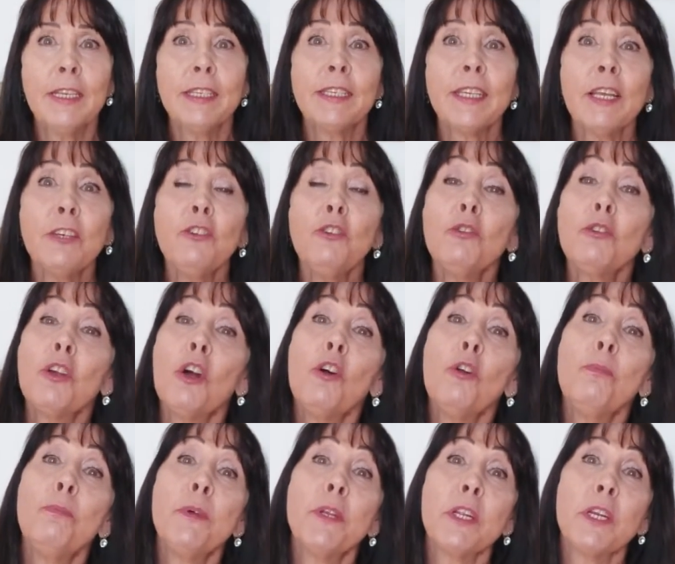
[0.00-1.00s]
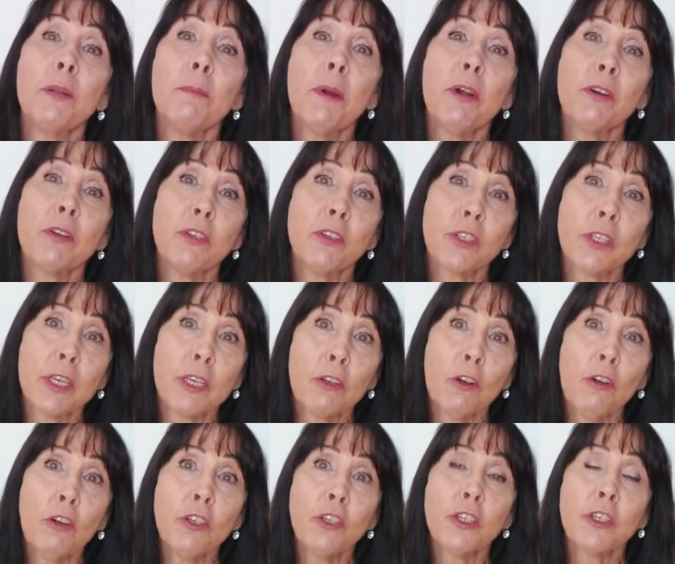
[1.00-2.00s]
Daniel Goleman, an American
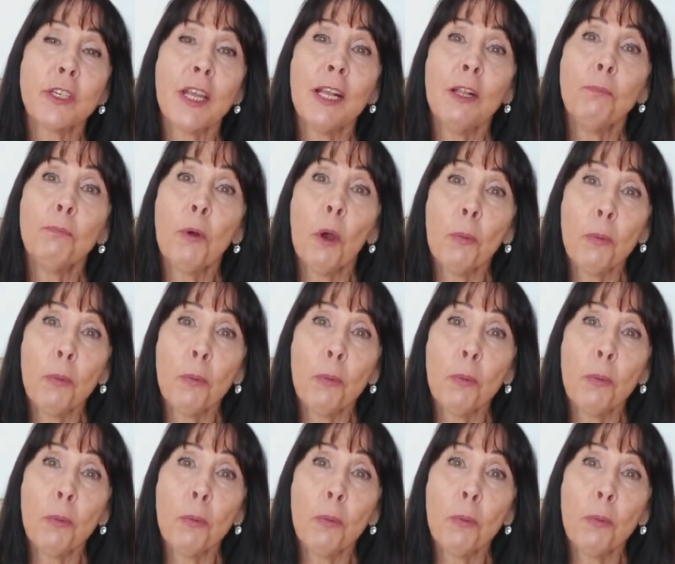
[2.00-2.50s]
psychologist, helped